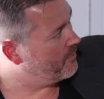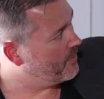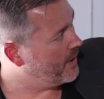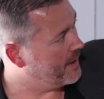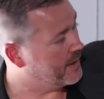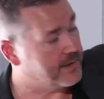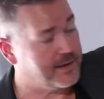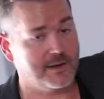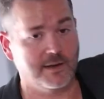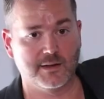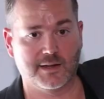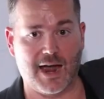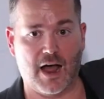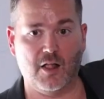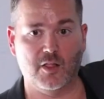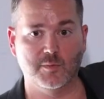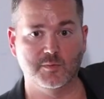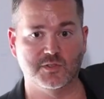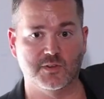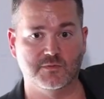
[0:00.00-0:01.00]
of like
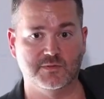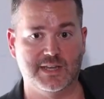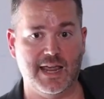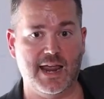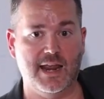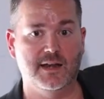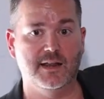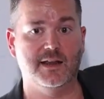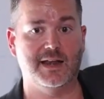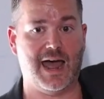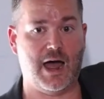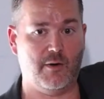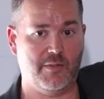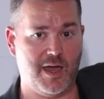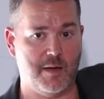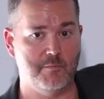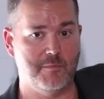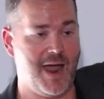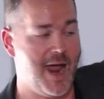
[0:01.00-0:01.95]
columns of data and how that